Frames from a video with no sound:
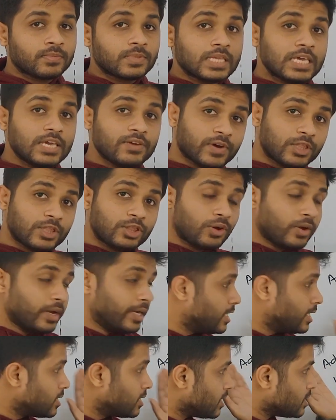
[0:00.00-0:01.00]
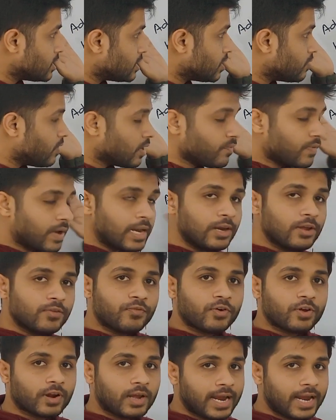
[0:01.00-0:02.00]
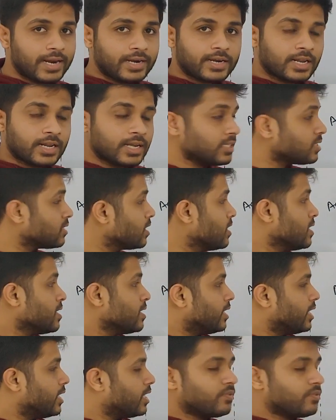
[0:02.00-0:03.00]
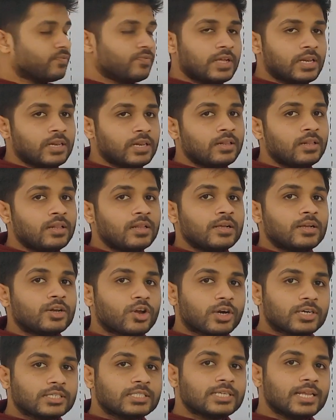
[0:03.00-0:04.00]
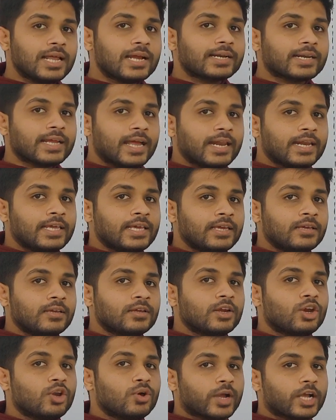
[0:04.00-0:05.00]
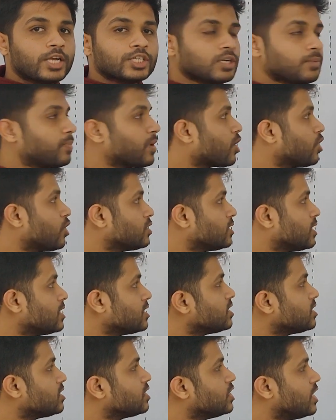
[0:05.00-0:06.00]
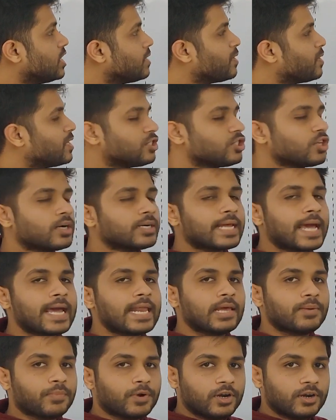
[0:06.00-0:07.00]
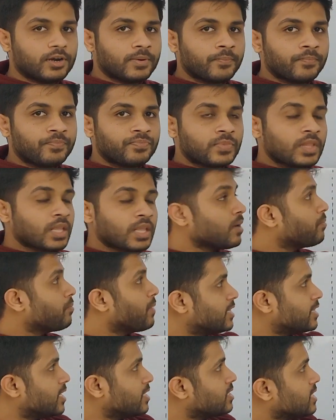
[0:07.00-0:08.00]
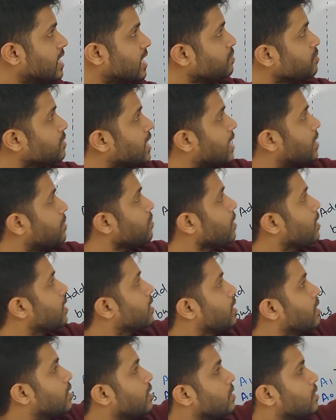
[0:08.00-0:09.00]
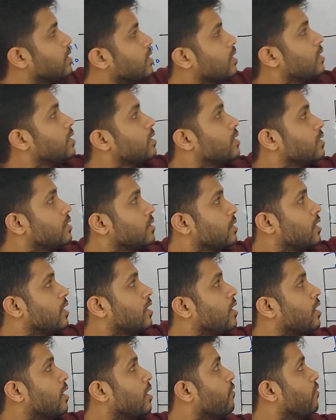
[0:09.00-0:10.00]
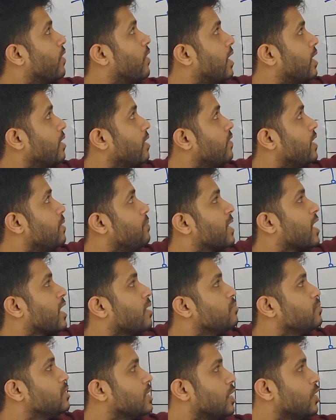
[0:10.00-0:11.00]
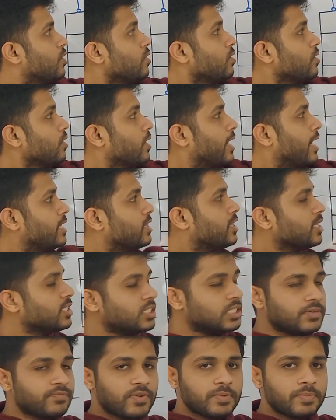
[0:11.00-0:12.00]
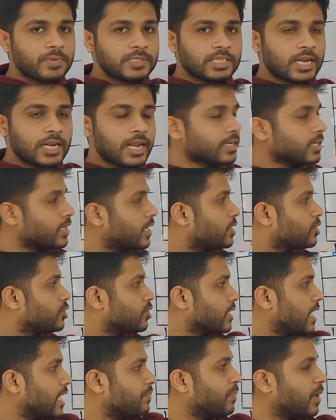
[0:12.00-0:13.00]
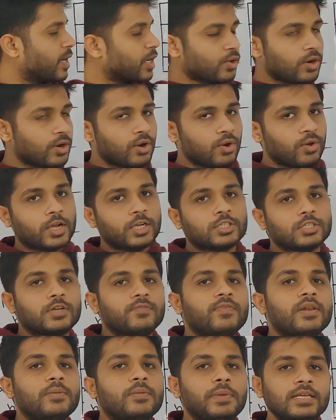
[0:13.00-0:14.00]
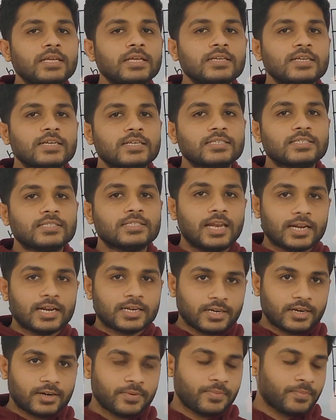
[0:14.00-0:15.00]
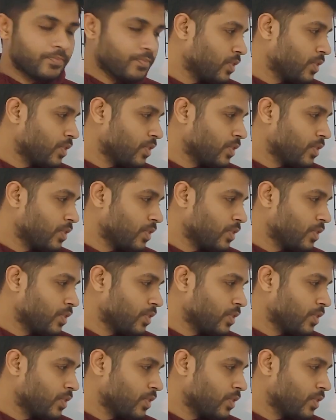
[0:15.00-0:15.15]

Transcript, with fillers: Even though it is receiving value for address, it will not select any location because this chip is not enabled. But at the same time, the 1 will become 0 and this chip will be selected, so that particular location will be selected.